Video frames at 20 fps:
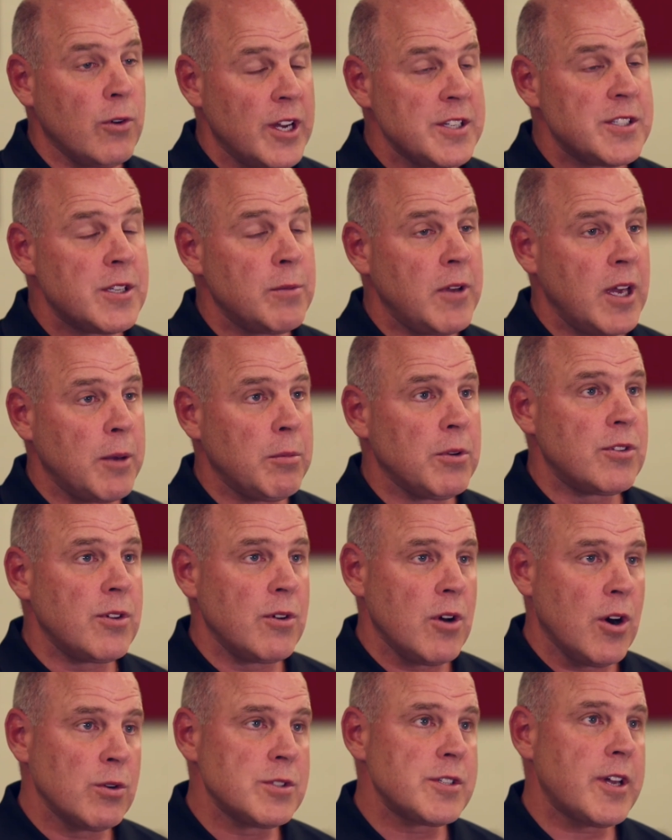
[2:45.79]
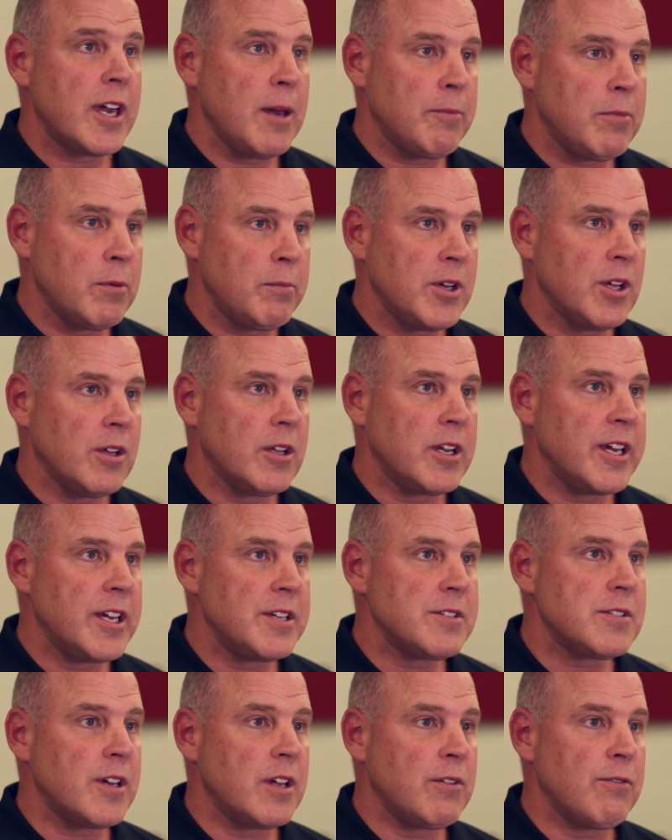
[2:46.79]
for us to be able to host Camp
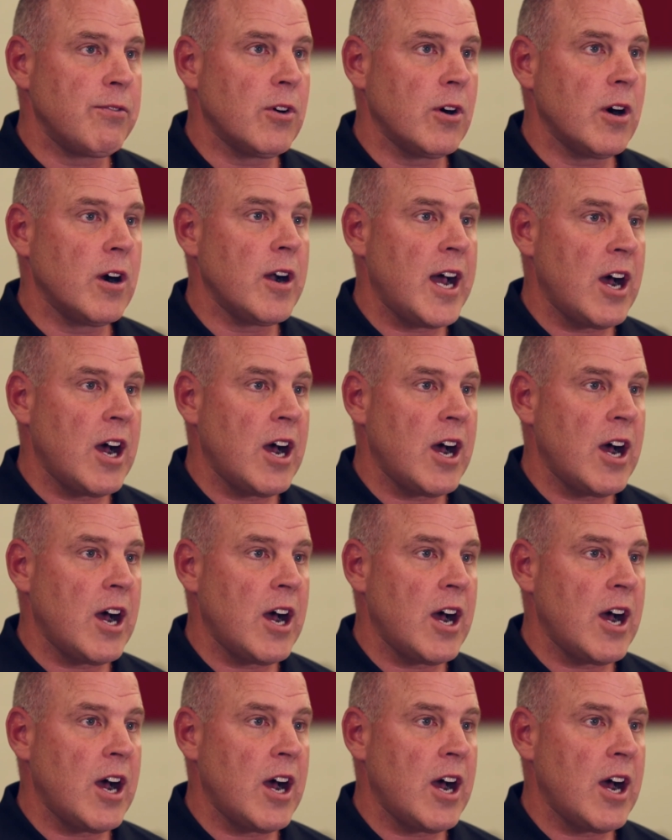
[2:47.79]
Abilities and for